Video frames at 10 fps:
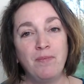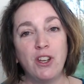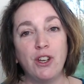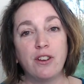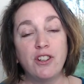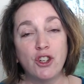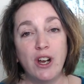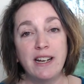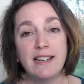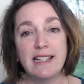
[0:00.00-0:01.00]
You can
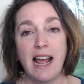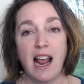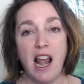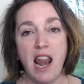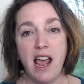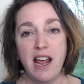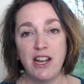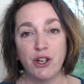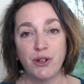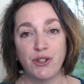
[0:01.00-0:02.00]
join us at
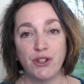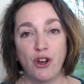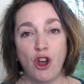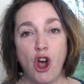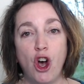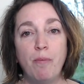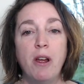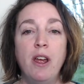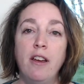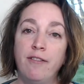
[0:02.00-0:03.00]

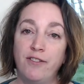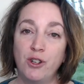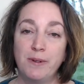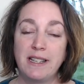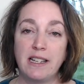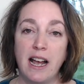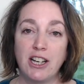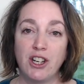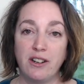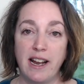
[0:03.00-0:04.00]

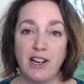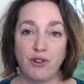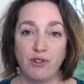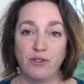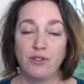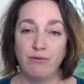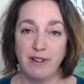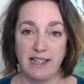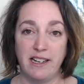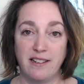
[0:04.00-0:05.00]
clarejosa.com/natural
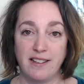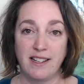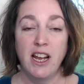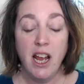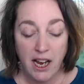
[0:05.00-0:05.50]
resilience.